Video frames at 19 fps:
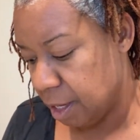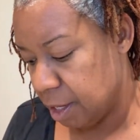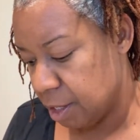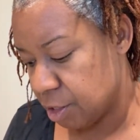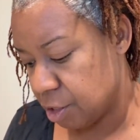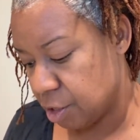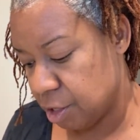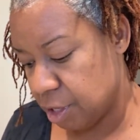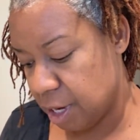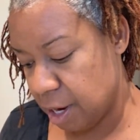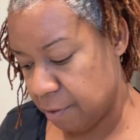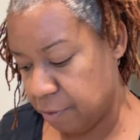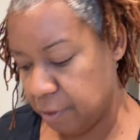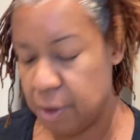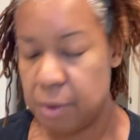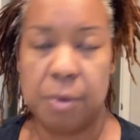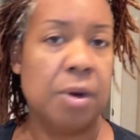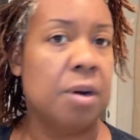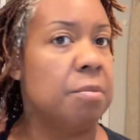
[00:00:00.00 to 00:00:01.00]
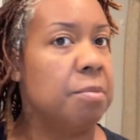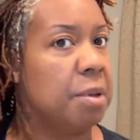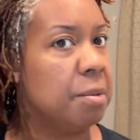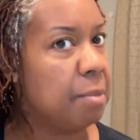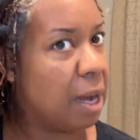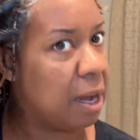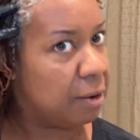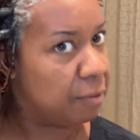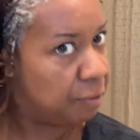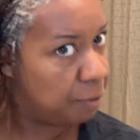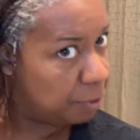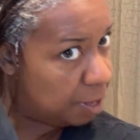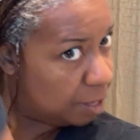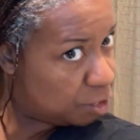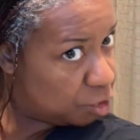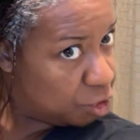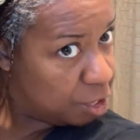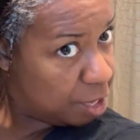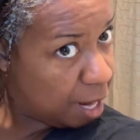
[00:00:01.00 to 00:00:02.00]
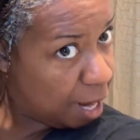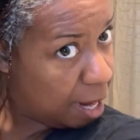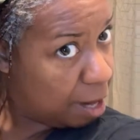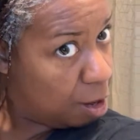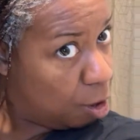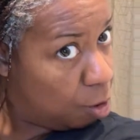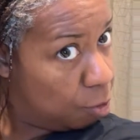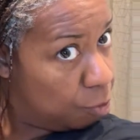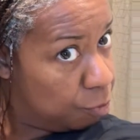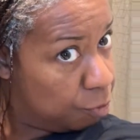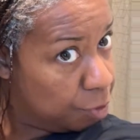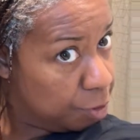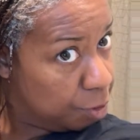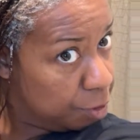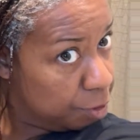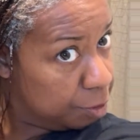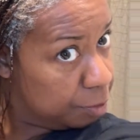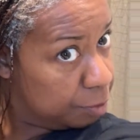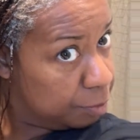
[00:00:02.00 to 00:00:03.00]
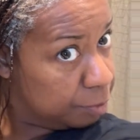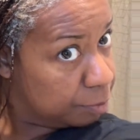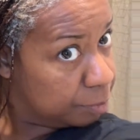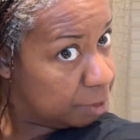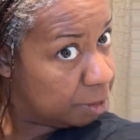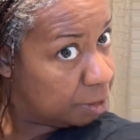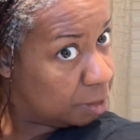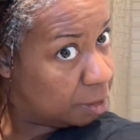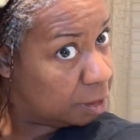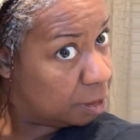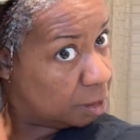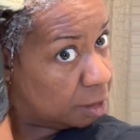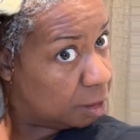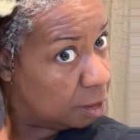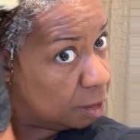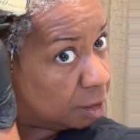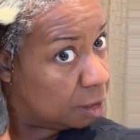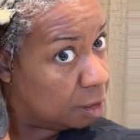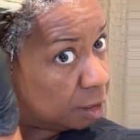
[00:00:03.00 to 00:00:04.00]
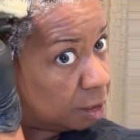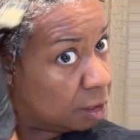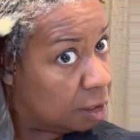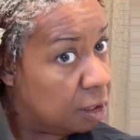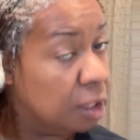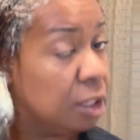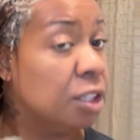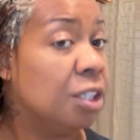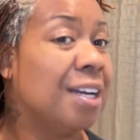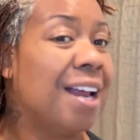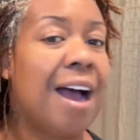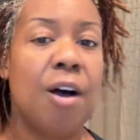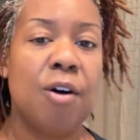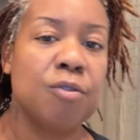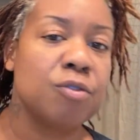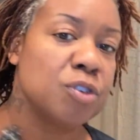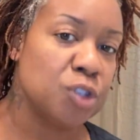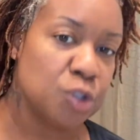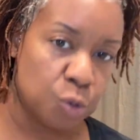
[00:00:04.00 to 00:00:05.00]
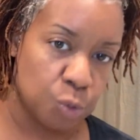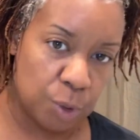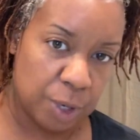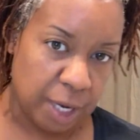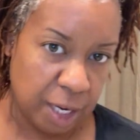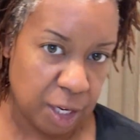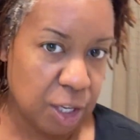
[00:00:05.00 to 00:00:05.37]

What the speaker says: So you definitely want to be mindful that you're not overdoing it.